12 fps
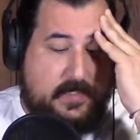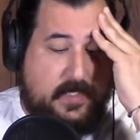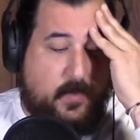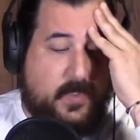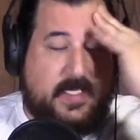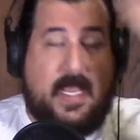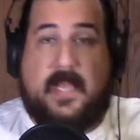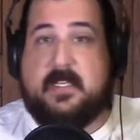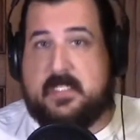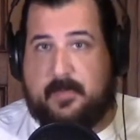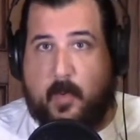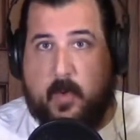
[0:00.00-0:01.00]
There were 10
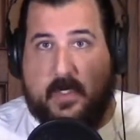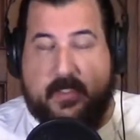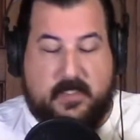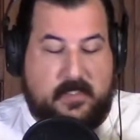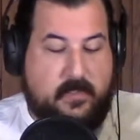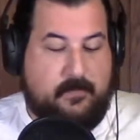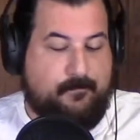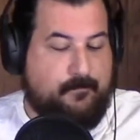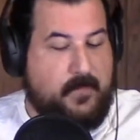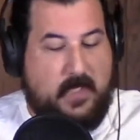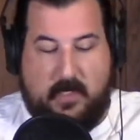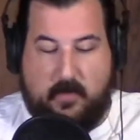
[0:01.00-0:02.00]
sports,
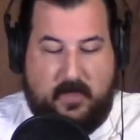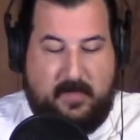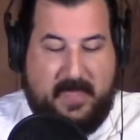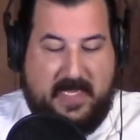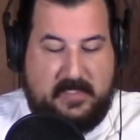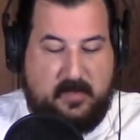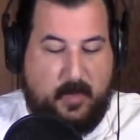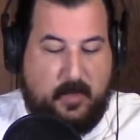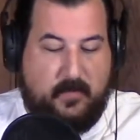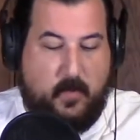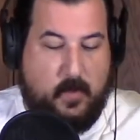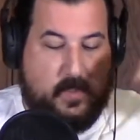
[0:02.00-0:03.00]
including basketball,
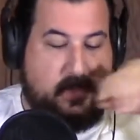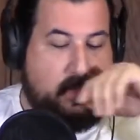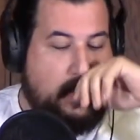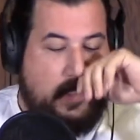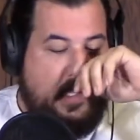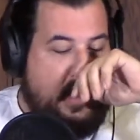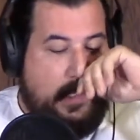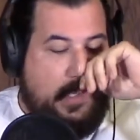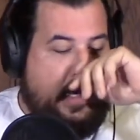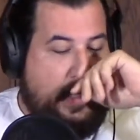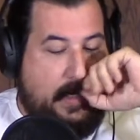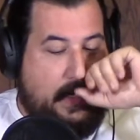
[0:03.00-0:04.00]
of course.
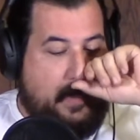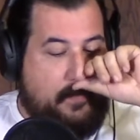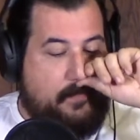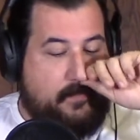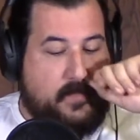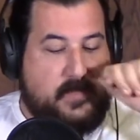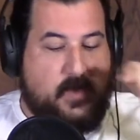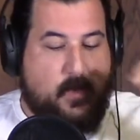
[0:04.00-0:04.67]
Actually,